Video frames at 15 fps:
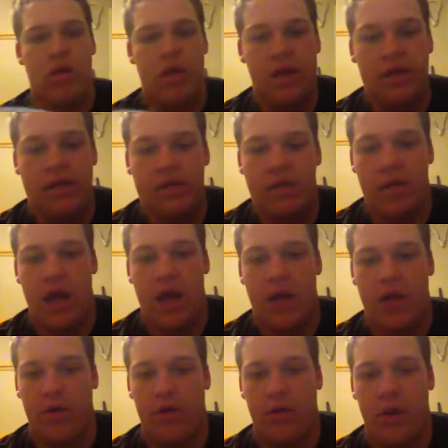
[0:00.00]
it's got
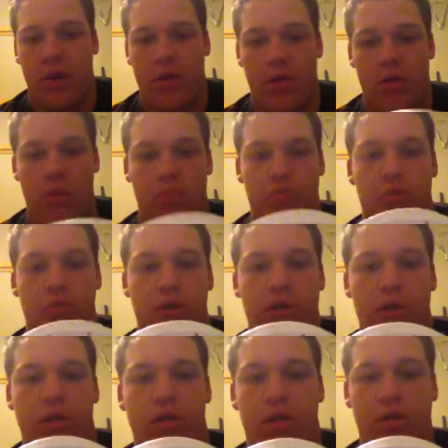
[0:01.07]
a great
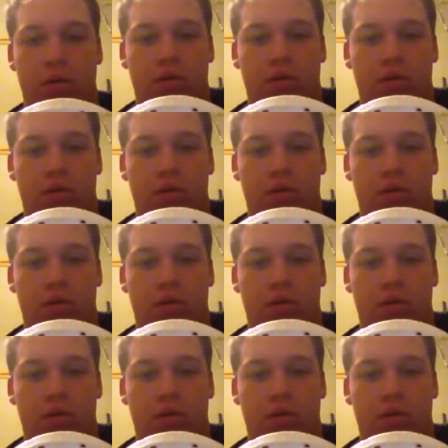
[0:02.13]
pointed